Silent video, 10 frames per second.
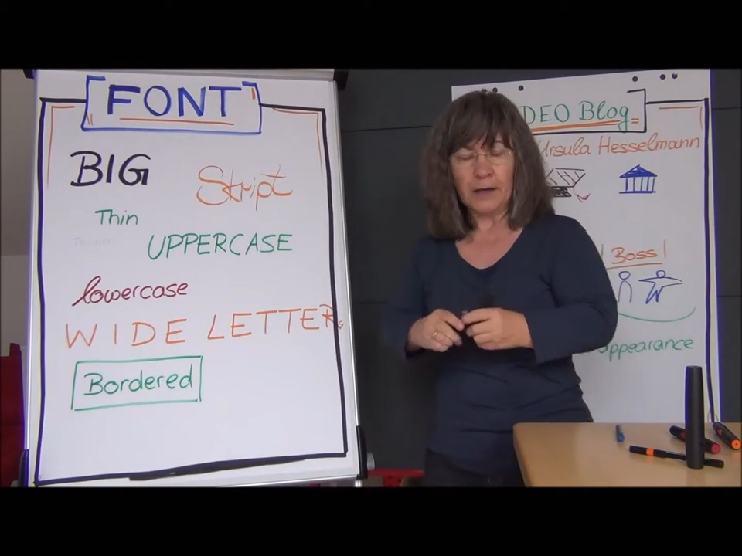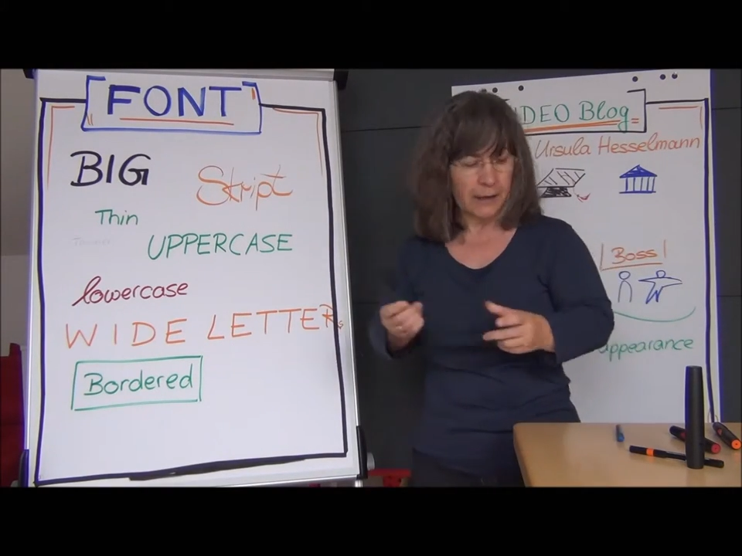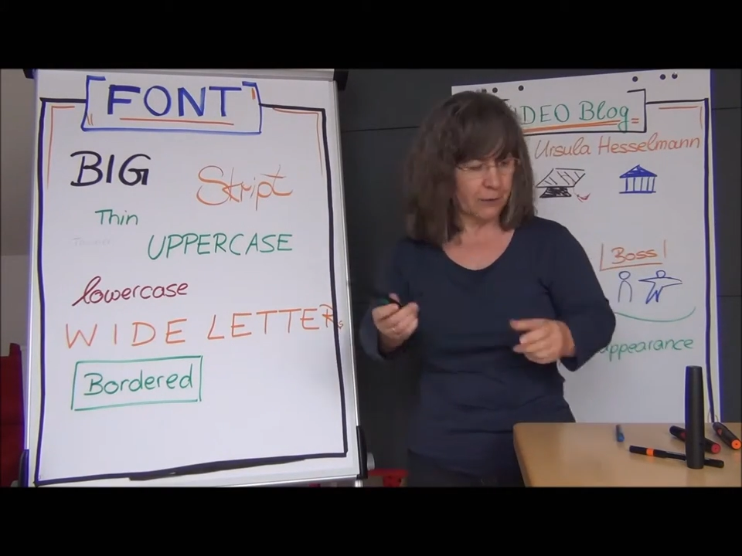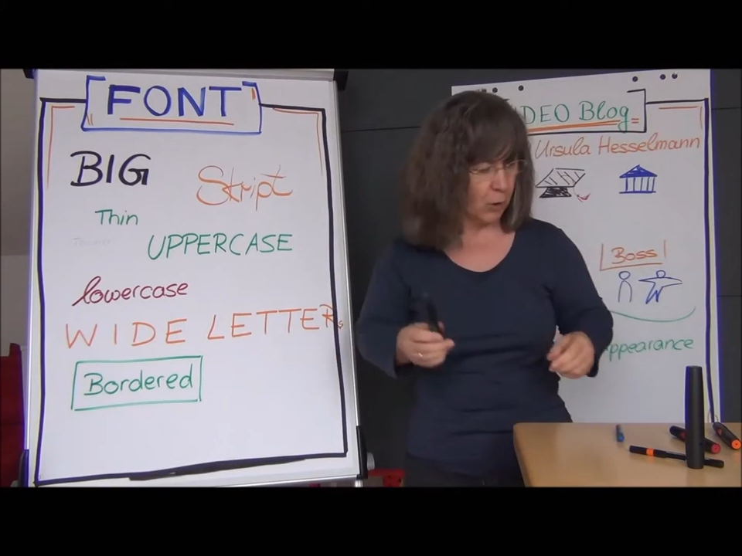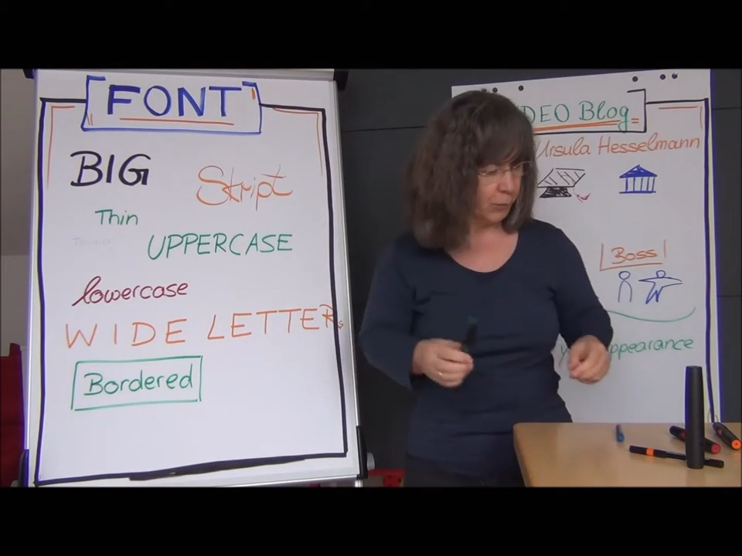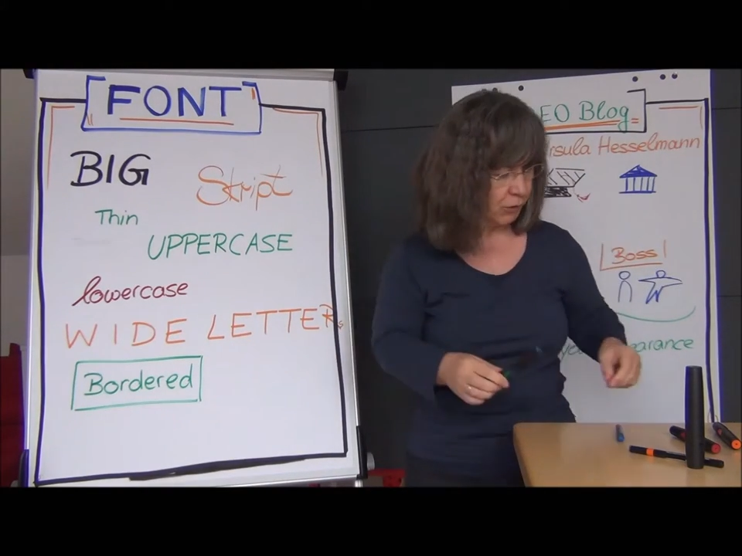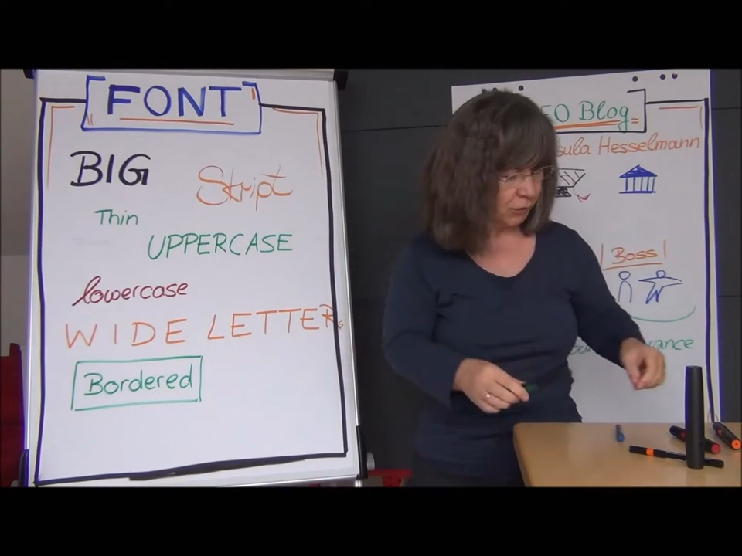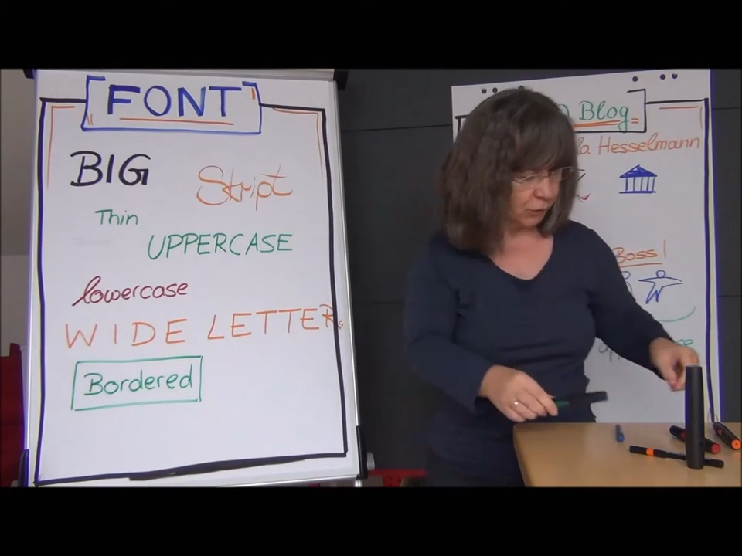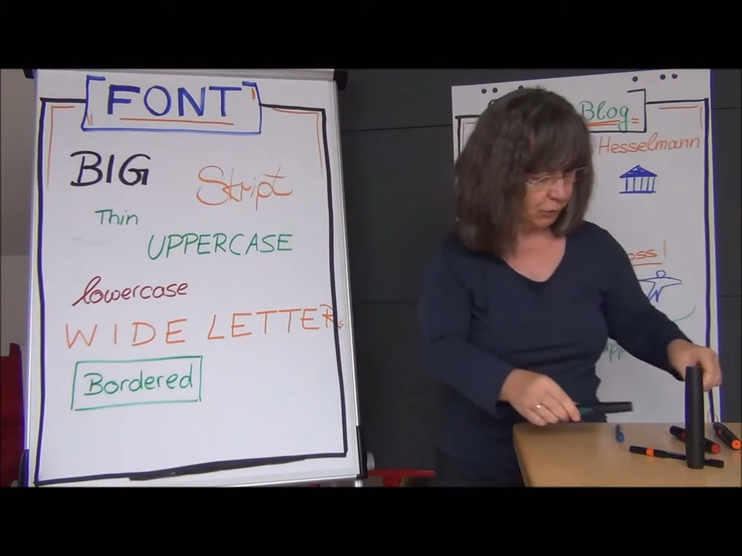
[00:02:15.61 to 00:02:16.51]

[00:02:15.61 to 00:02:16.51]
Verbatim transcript: Another option